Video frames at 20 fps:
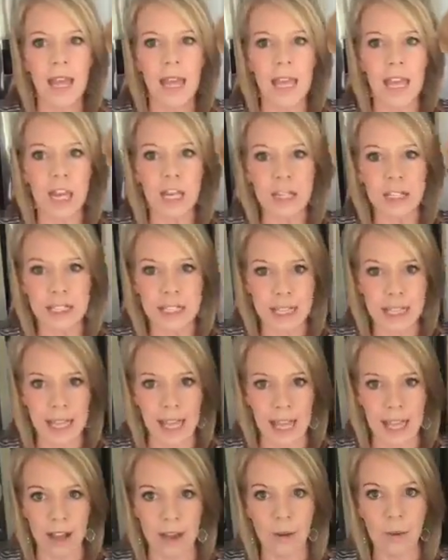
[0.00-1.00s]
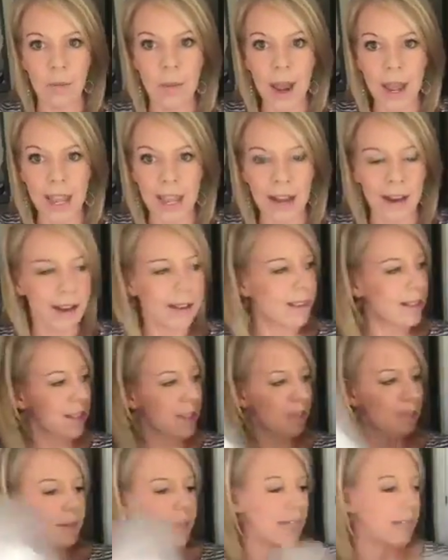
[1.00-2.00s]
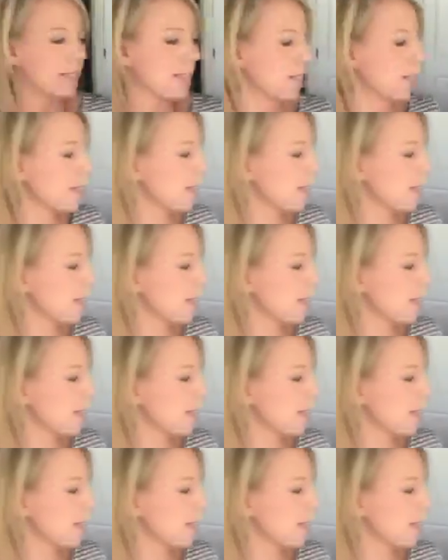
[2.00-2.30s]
Here's the thing, right here, this meat.